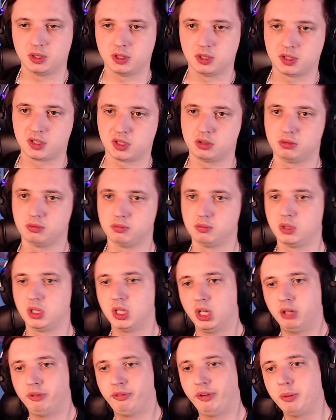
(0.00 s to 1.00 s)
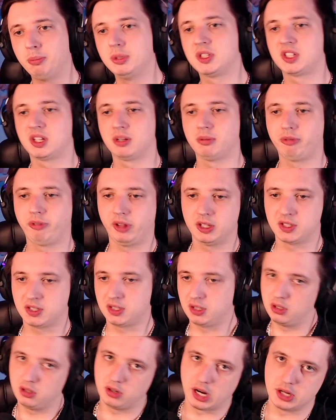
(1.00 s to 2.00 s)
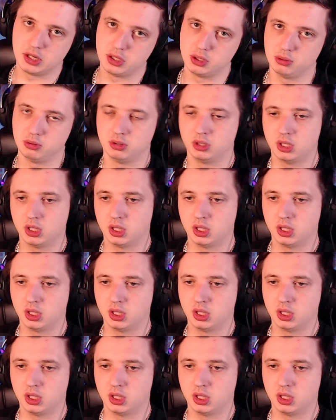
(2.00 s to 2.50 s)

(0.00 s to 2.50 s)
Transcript: So if I miss some things, you know, I do.